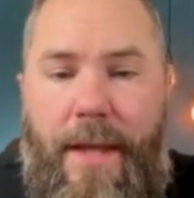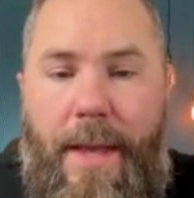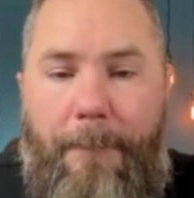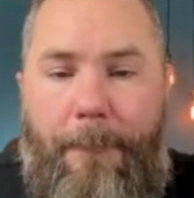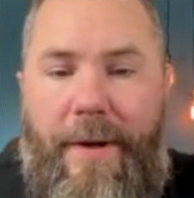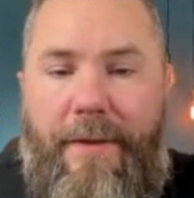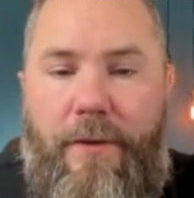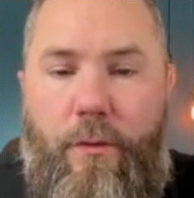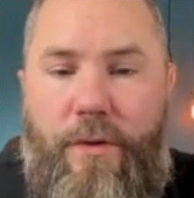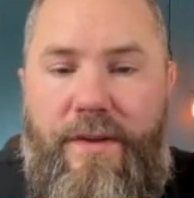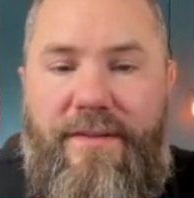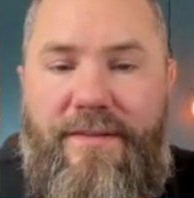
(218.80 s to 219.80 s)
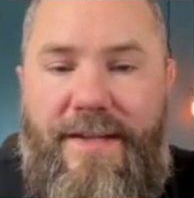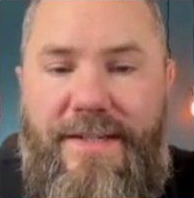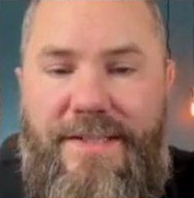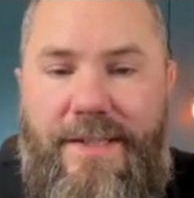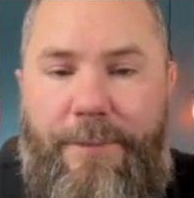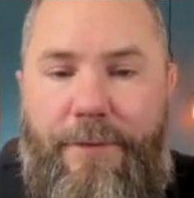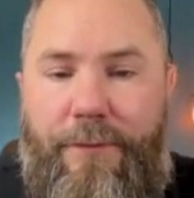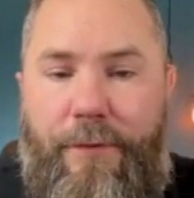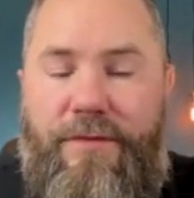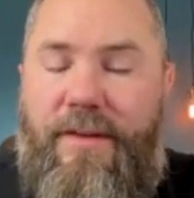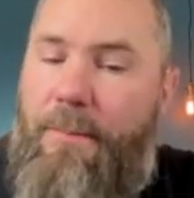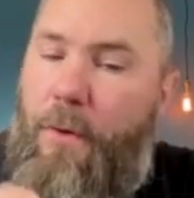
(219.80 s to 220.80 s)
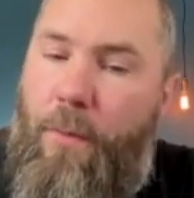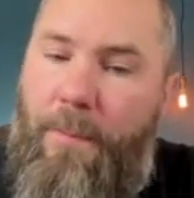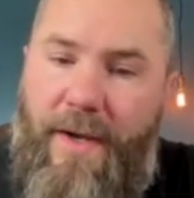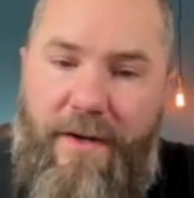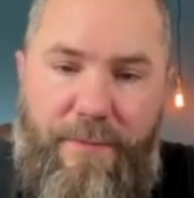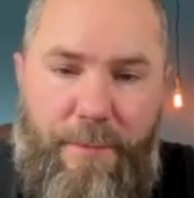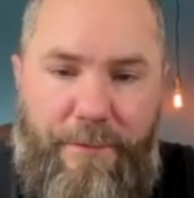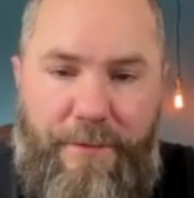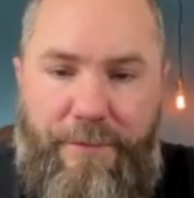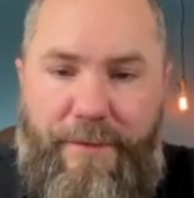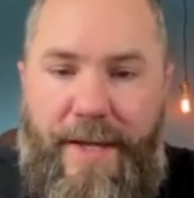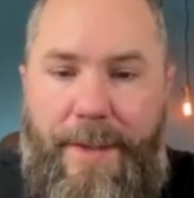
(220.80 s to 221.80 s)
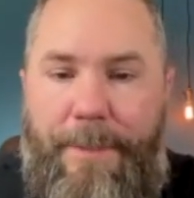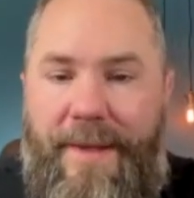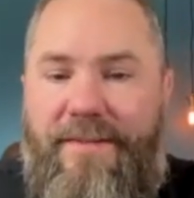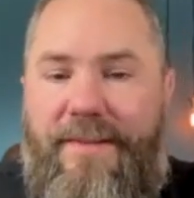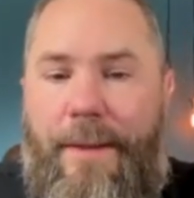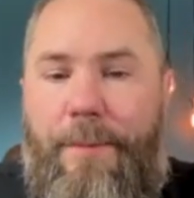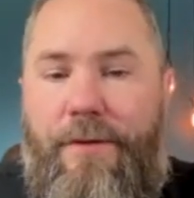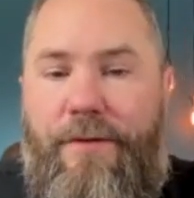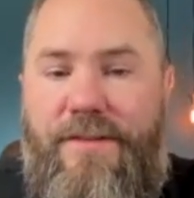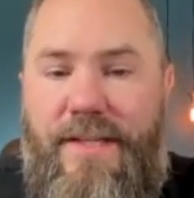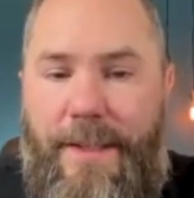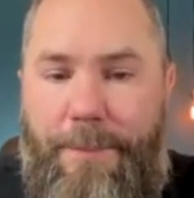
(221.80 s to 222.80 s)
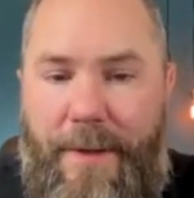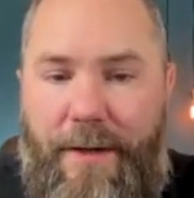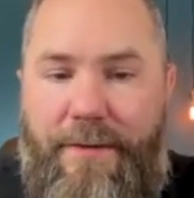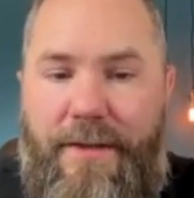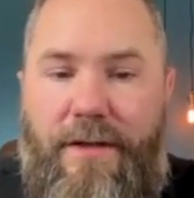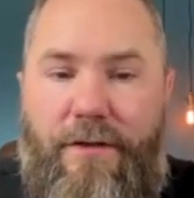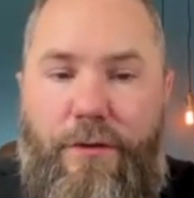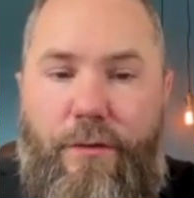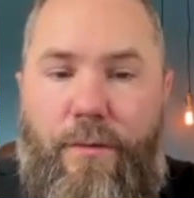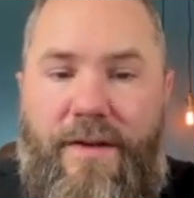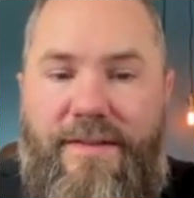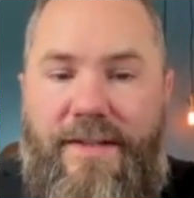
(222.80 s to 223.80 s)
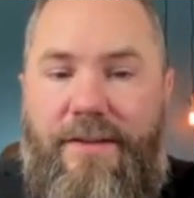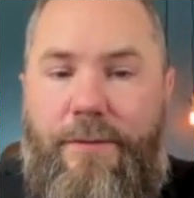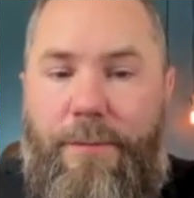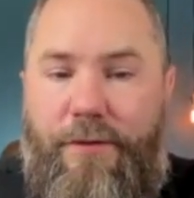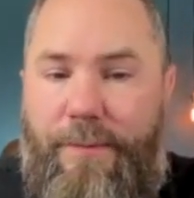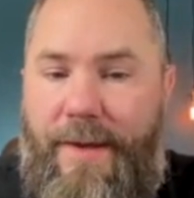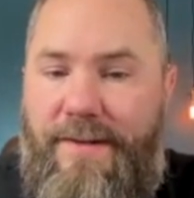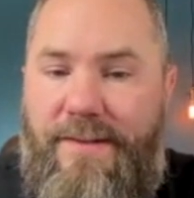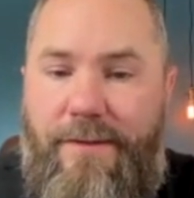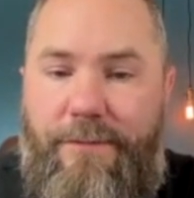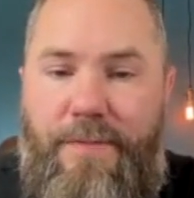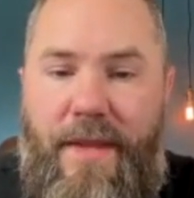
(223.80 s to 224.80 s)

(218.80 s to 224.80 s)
Maryland real estate tips for first-time home buyers, perfectly fine. Best neighborhoods in Maryland, a new residents' perspective.